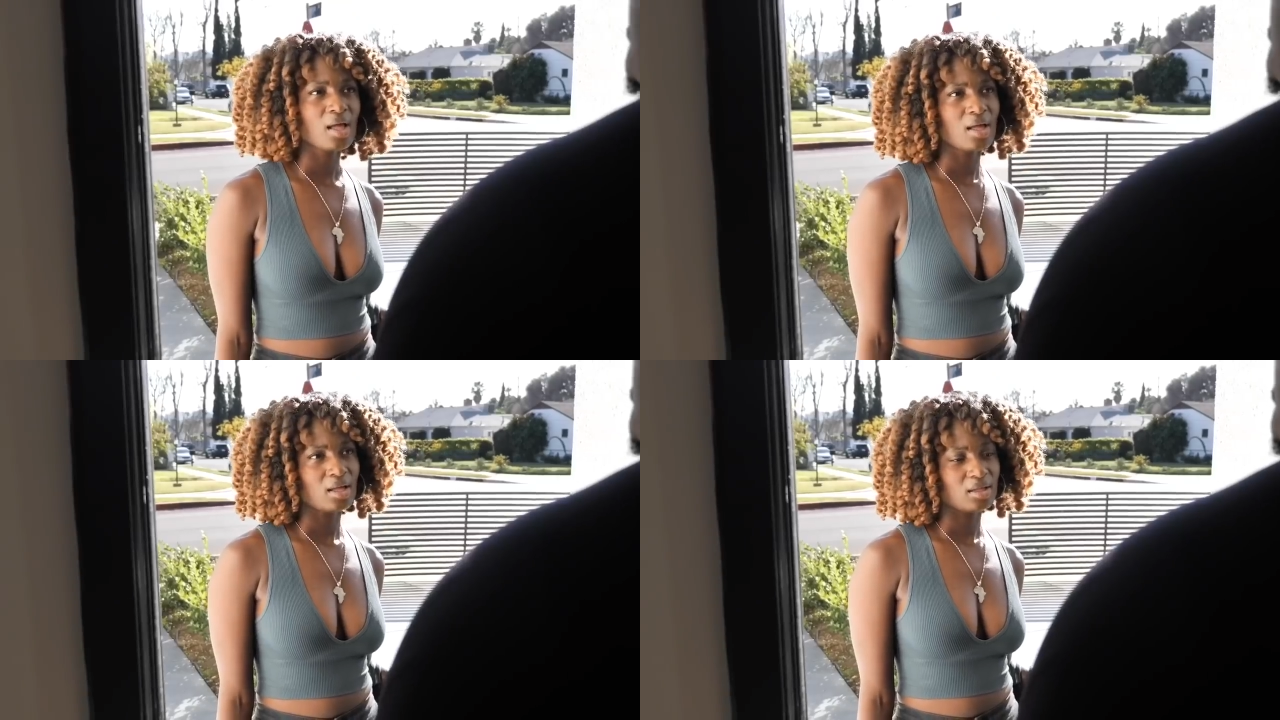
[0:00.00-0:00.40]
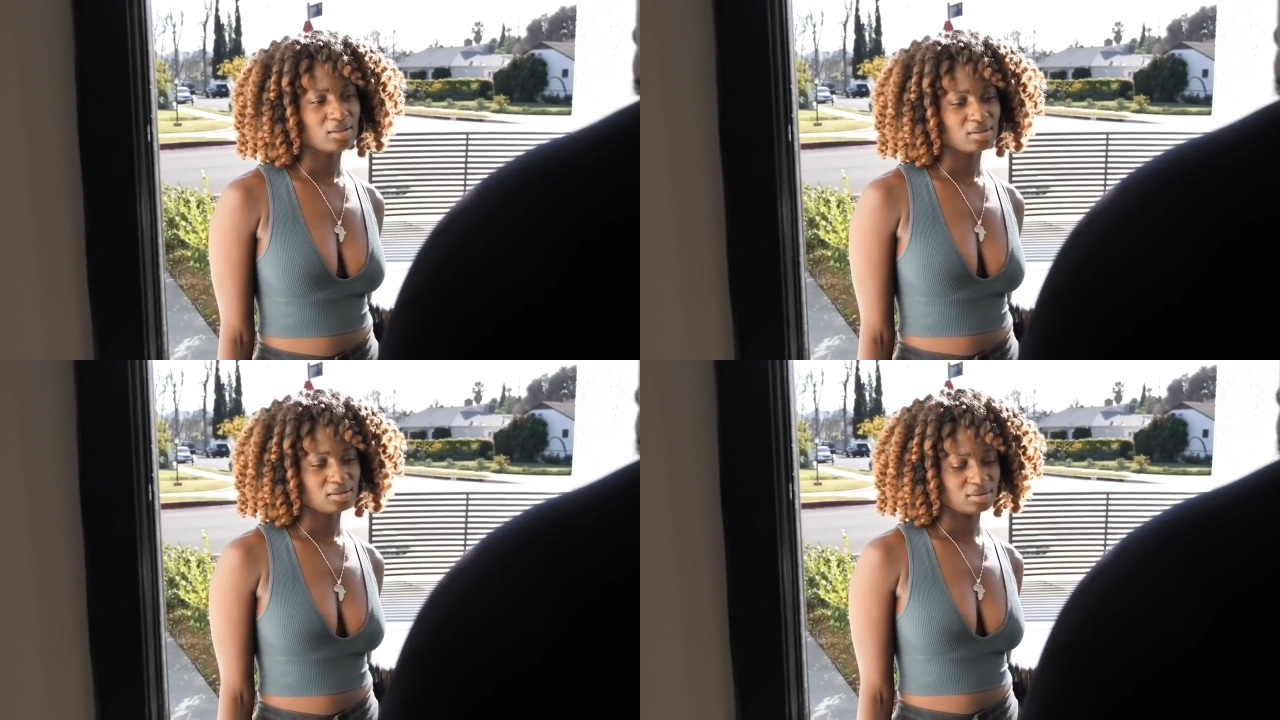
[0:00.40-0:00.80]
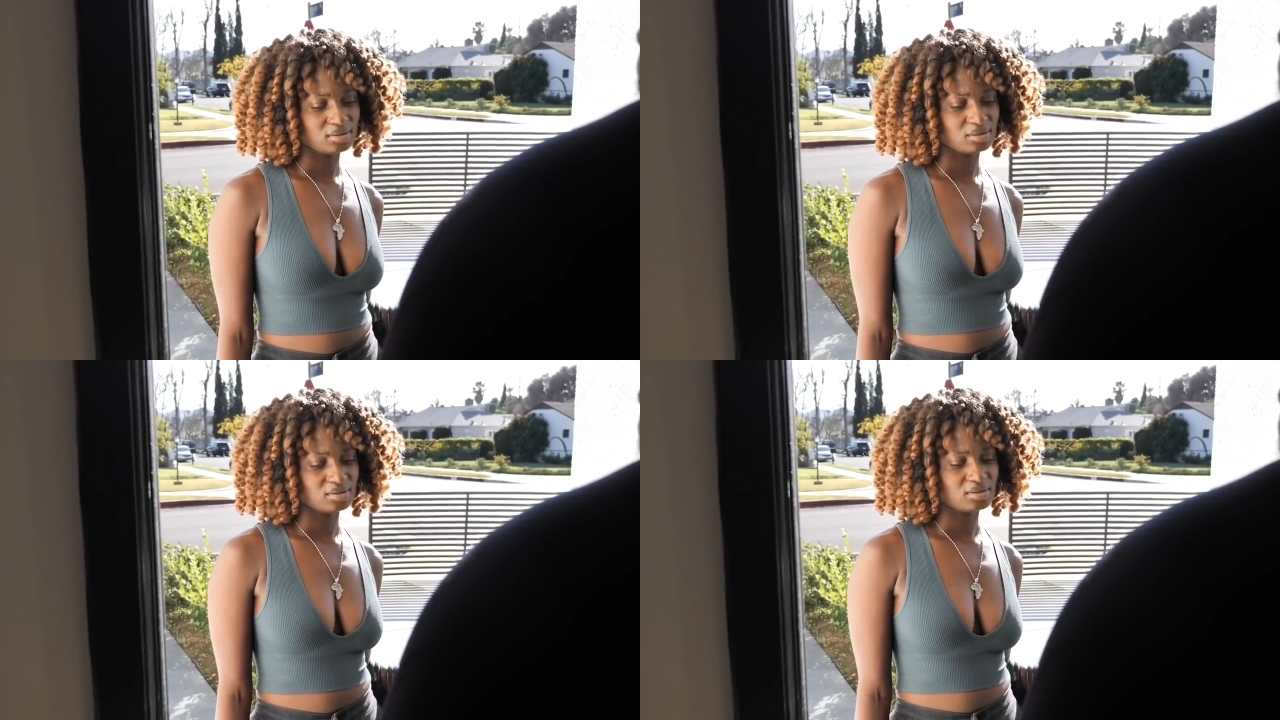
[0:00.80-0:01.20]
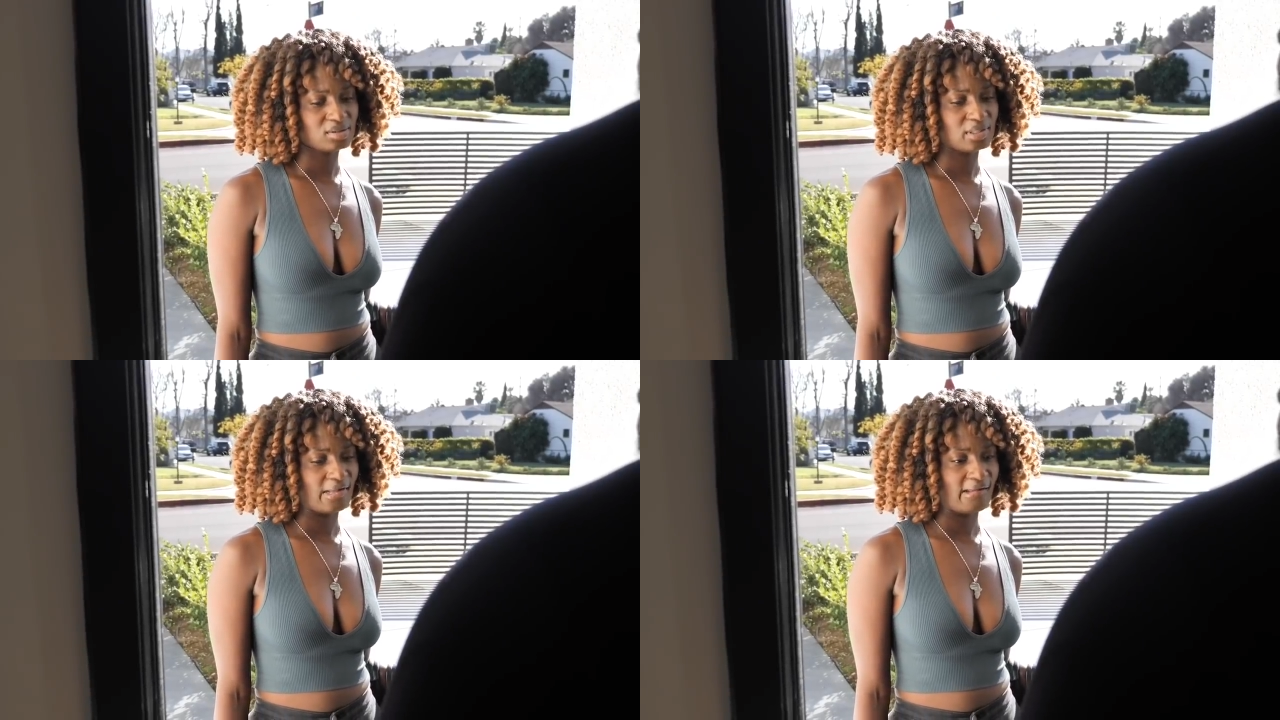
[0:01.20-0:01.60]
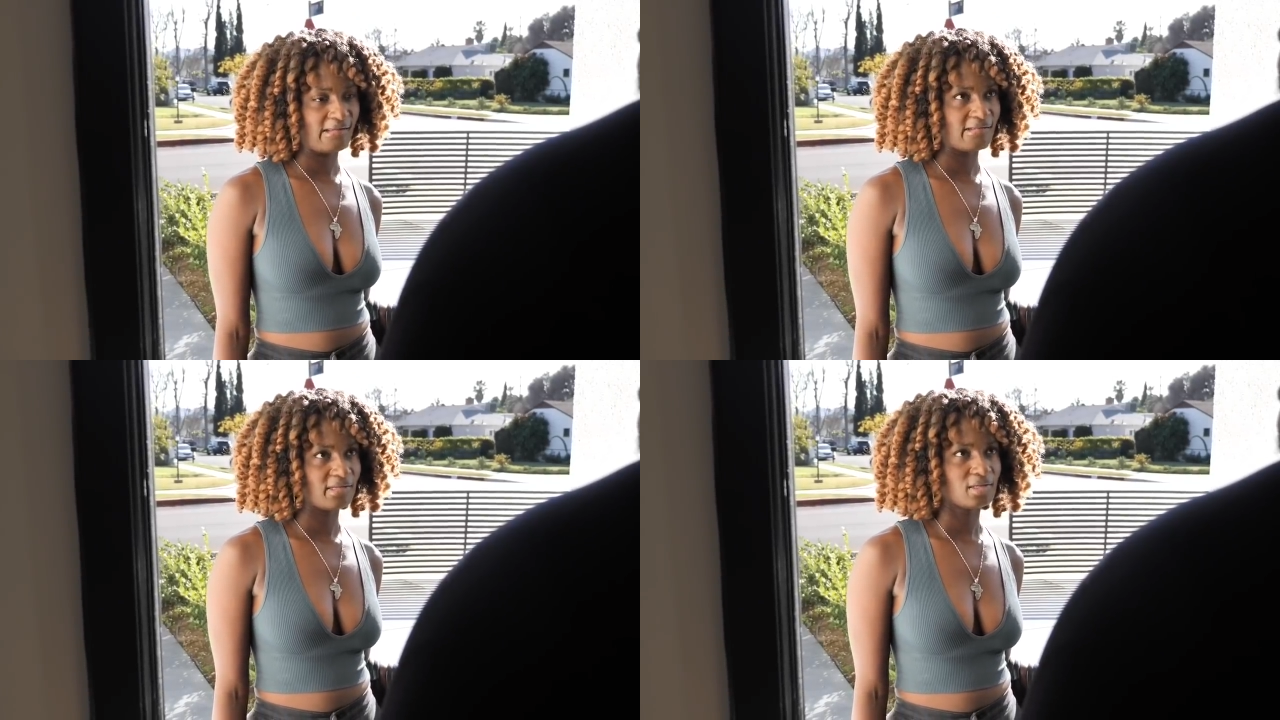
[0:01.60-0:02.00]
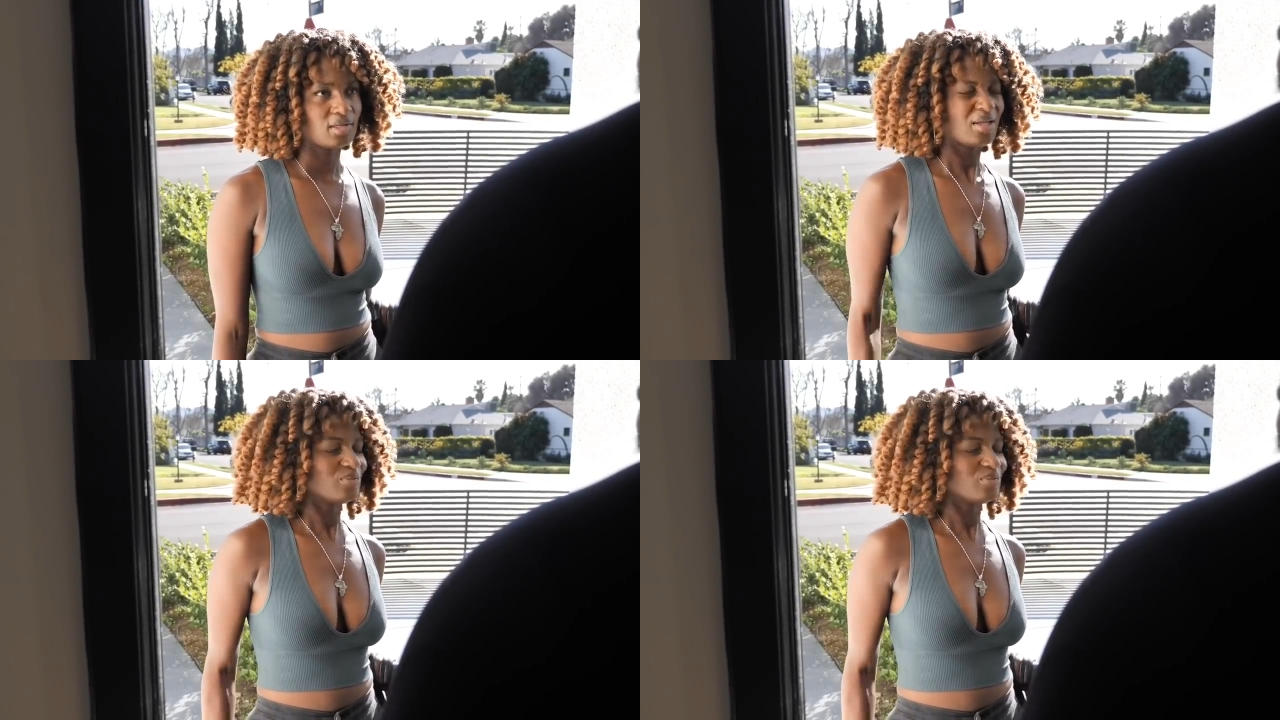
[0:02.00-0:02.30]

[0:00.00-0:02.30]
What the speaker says: [no speech]